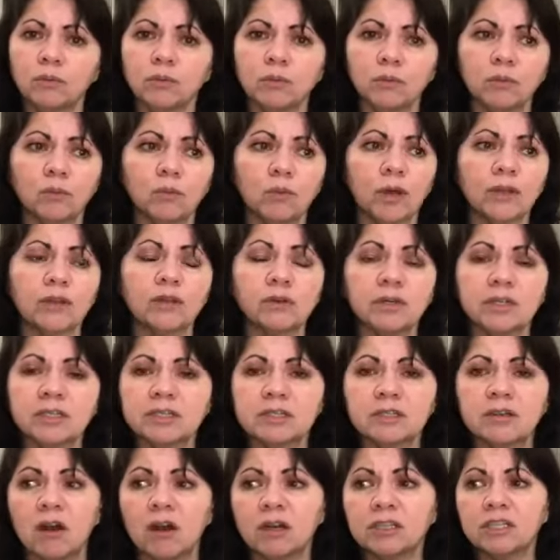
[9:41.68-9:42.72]
whether it's
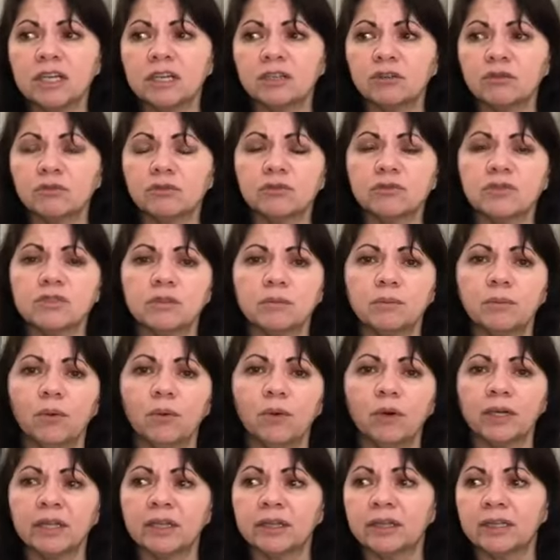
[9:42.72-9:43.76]
contact through
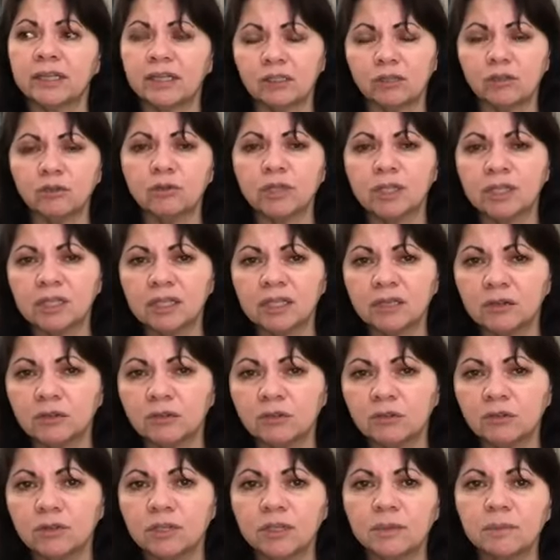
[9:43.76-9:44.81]
support and then you can get
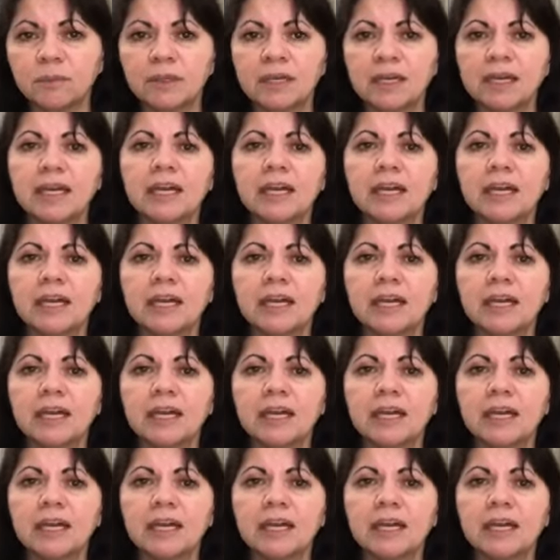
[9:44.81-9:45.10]
through them.